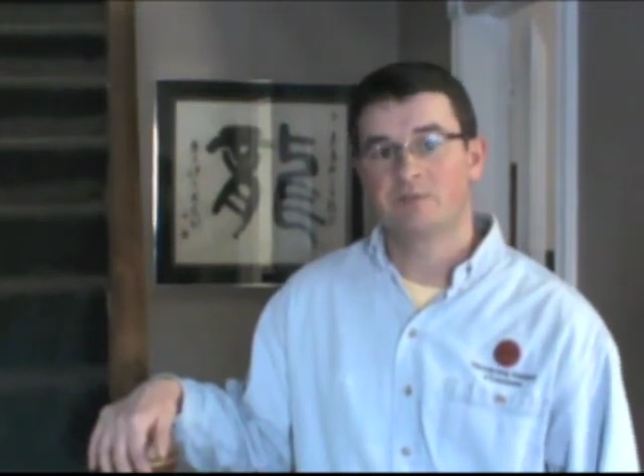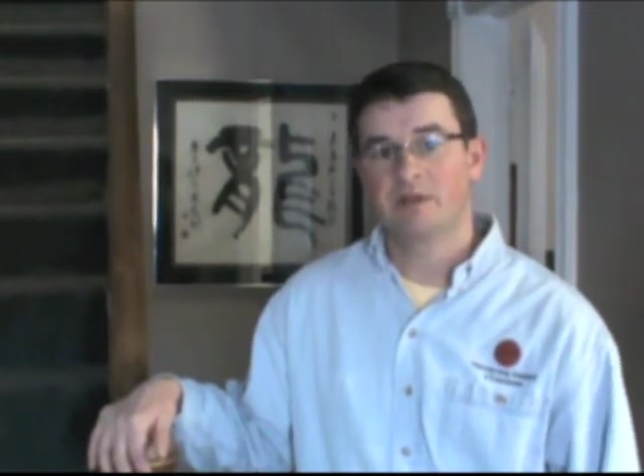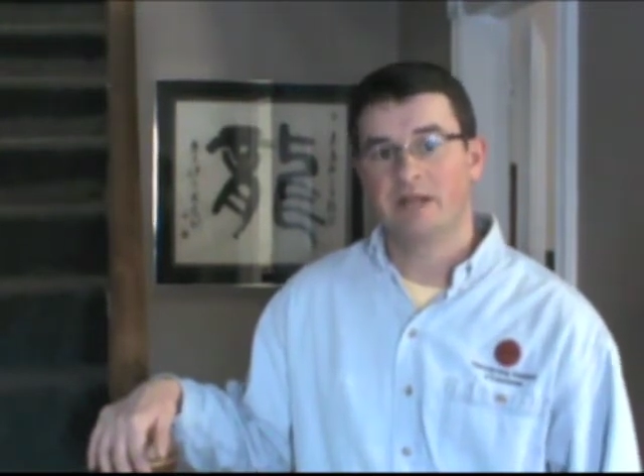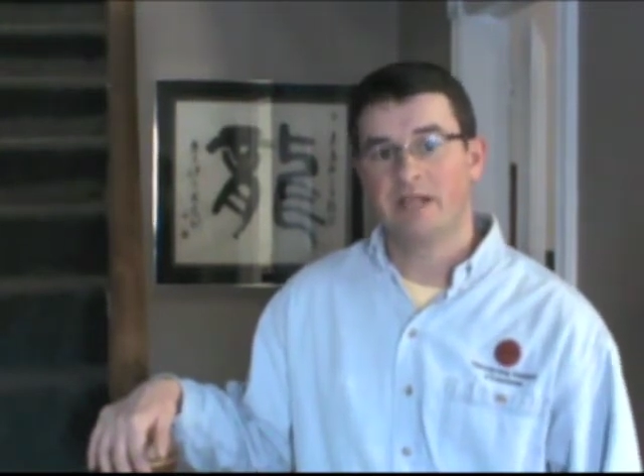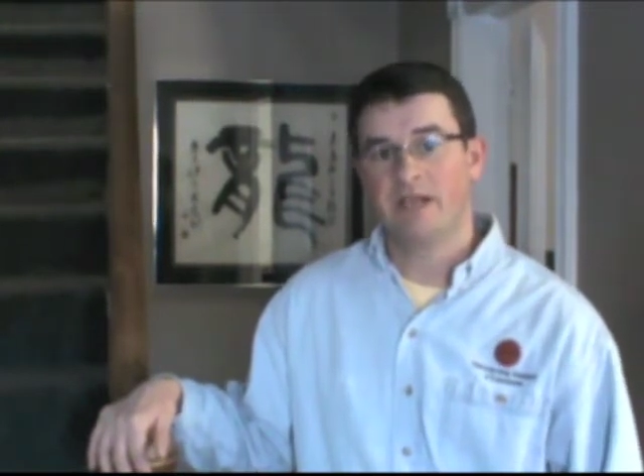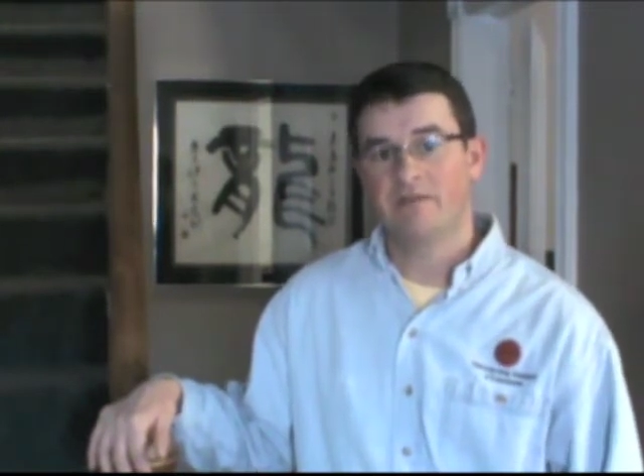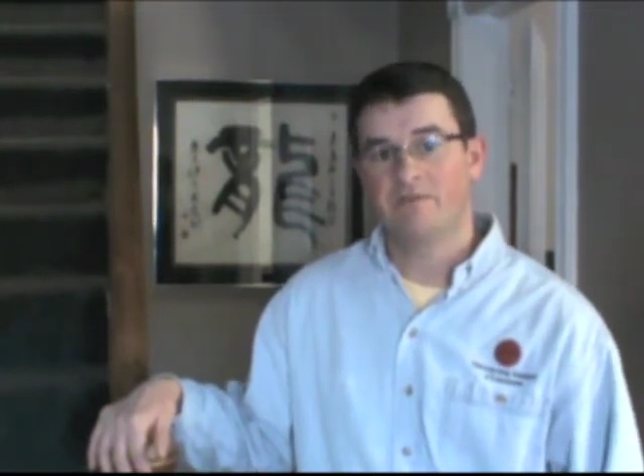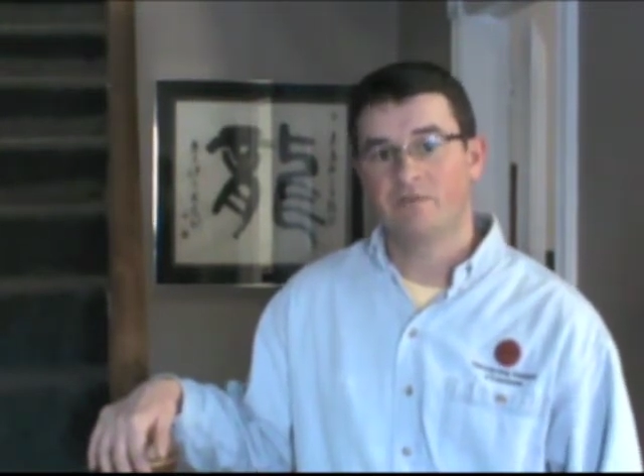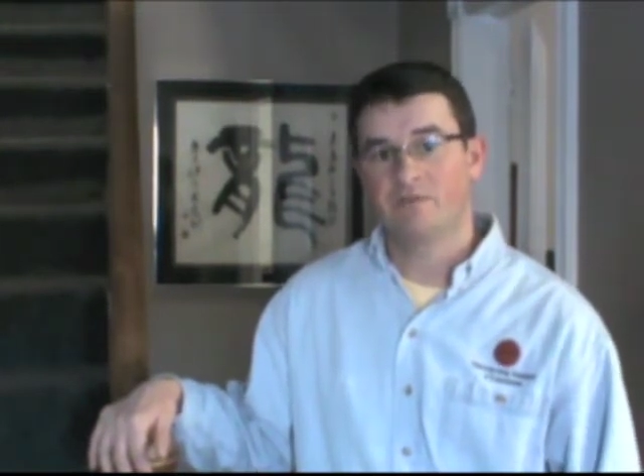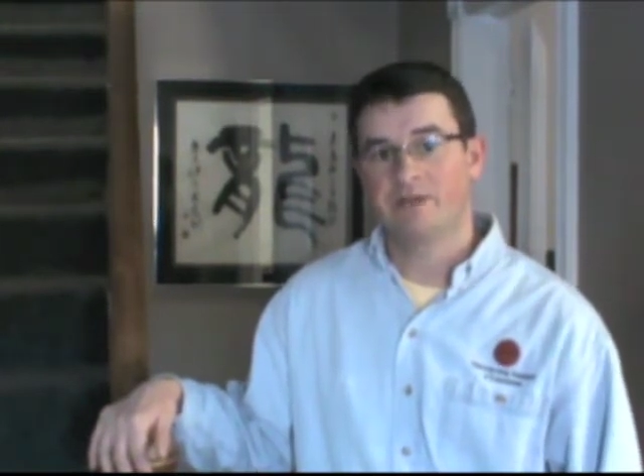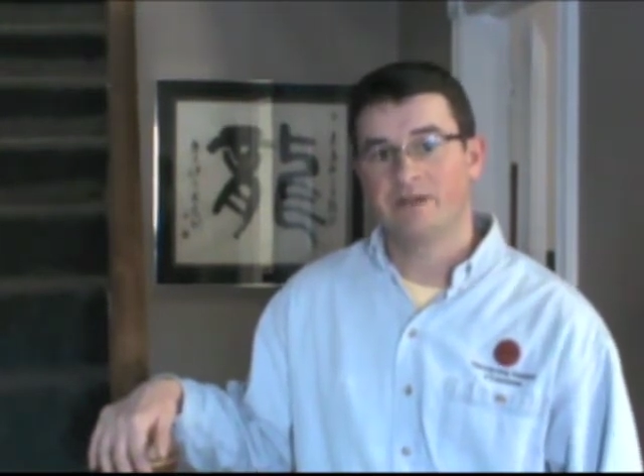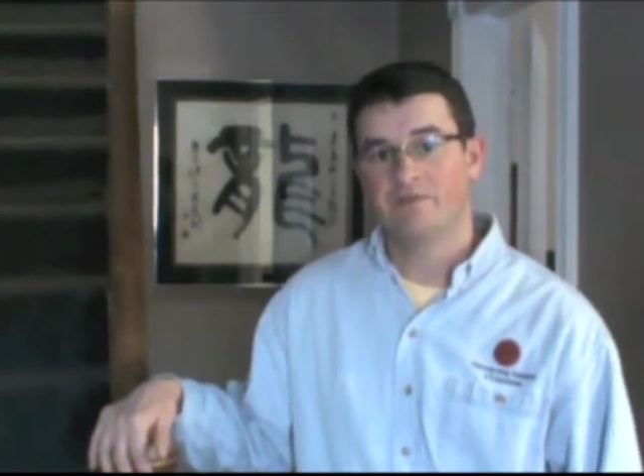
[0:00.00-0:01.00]
we're going to have
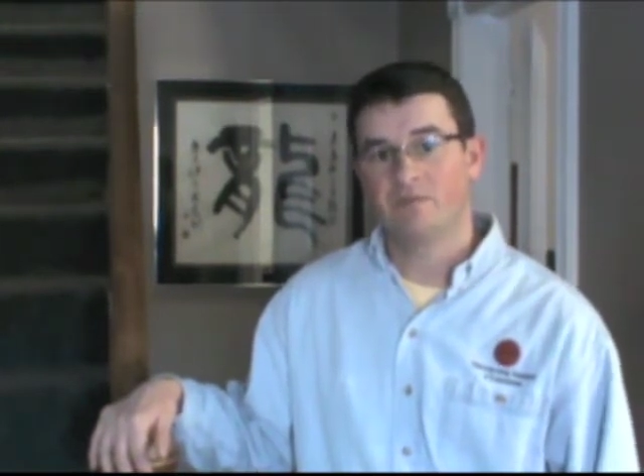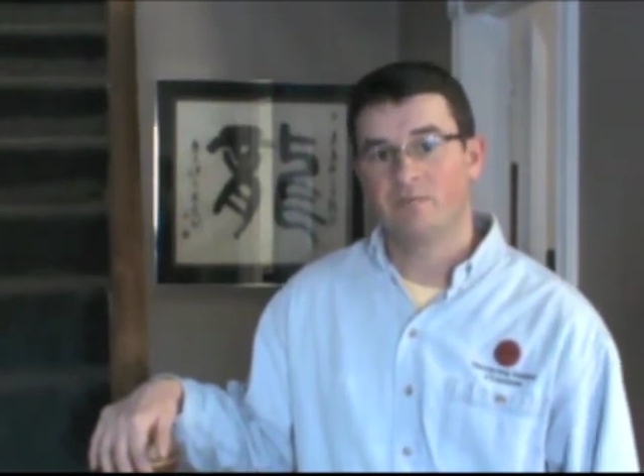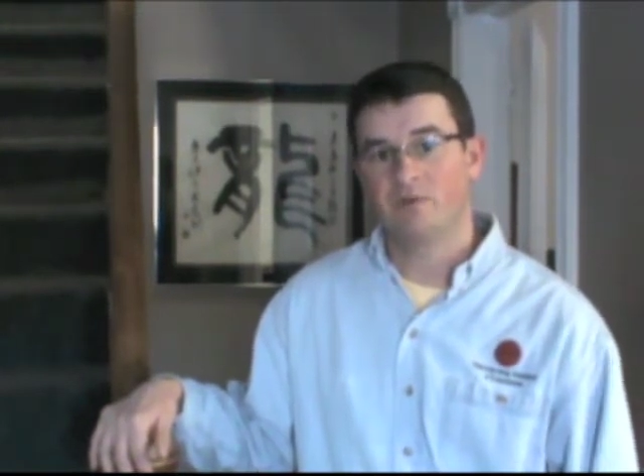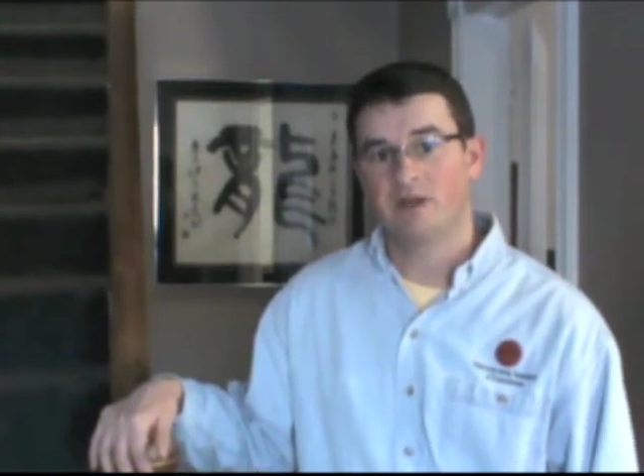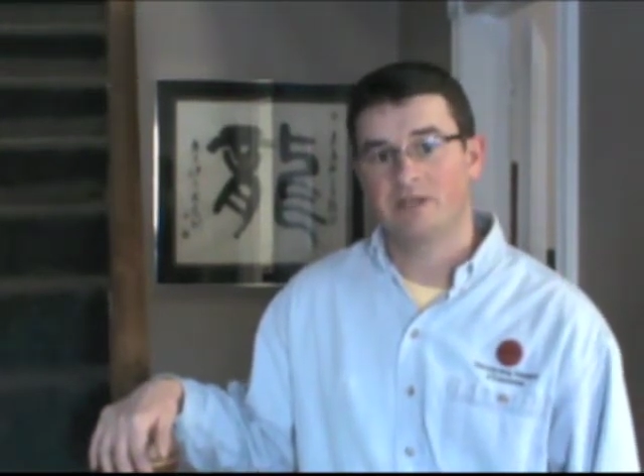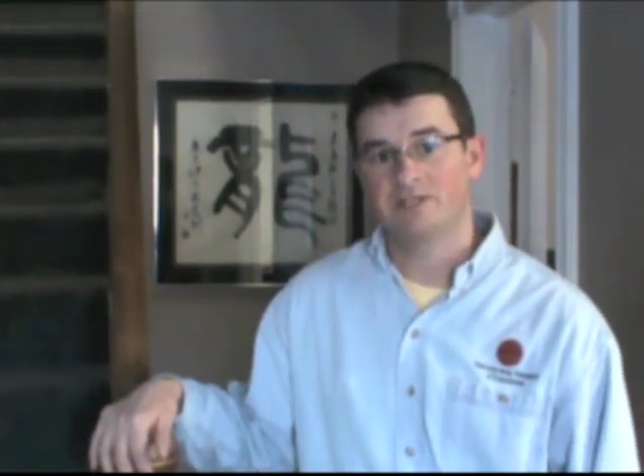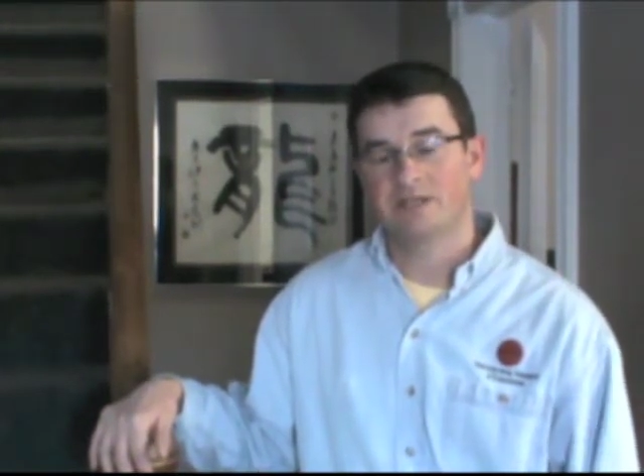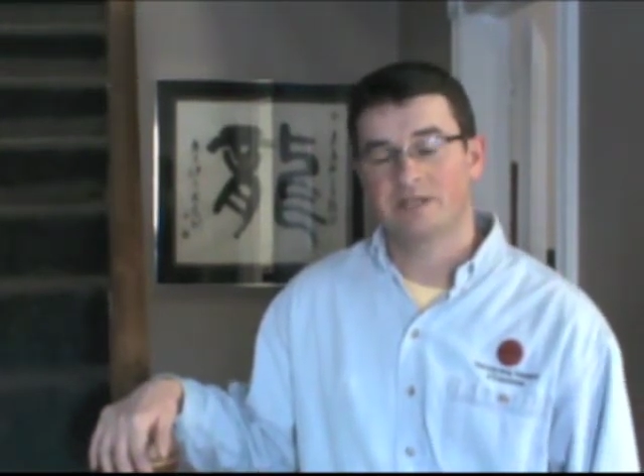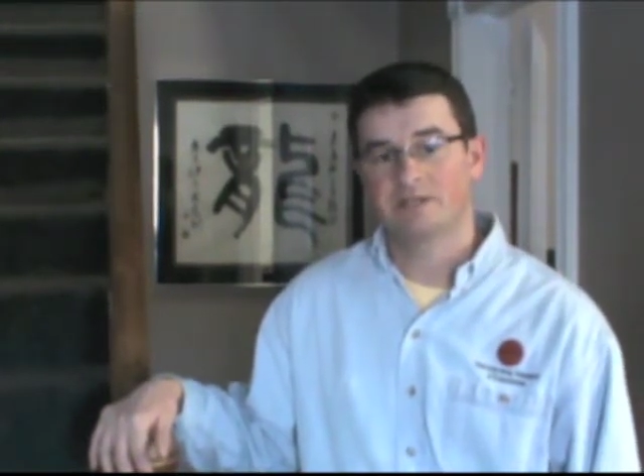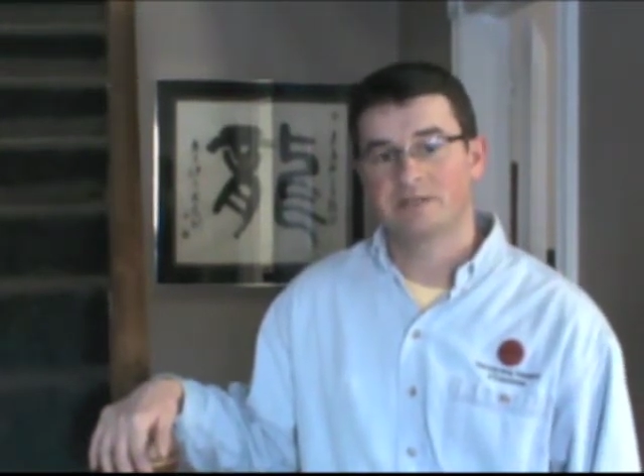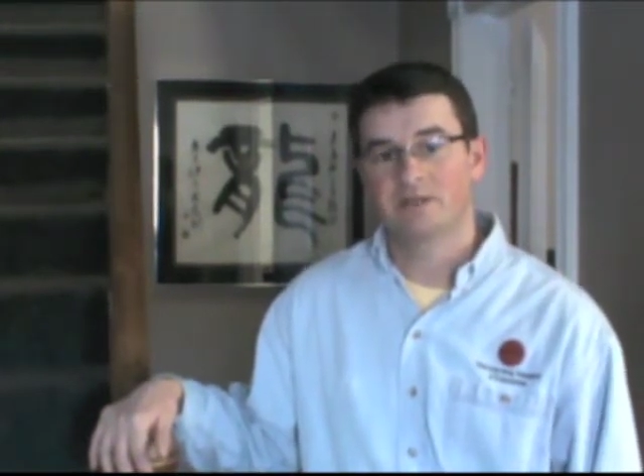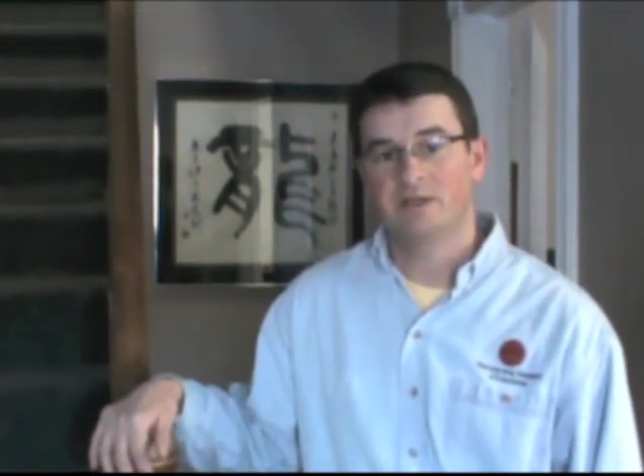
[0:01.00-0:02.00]
3 different
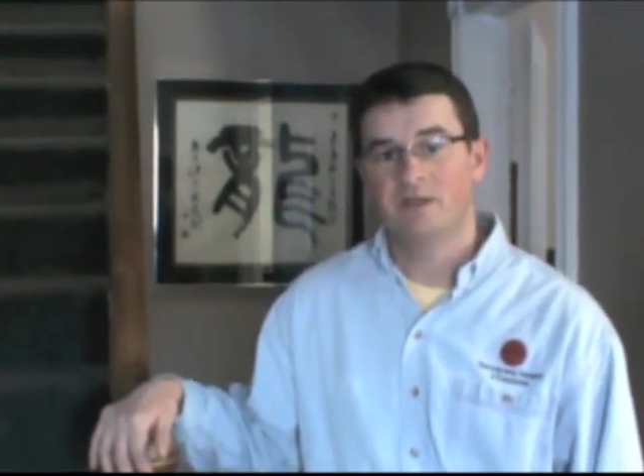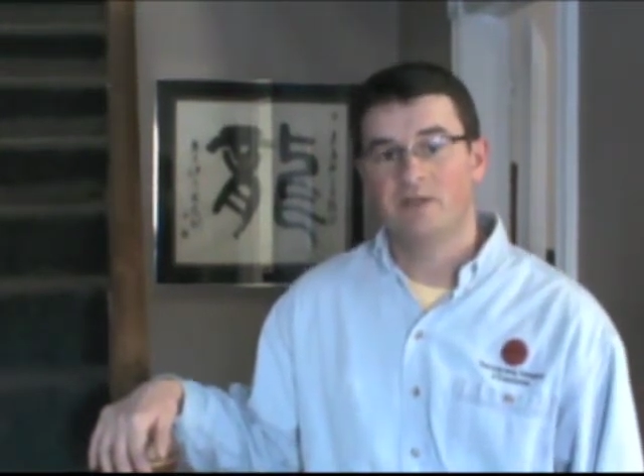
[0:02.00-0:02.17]
projects.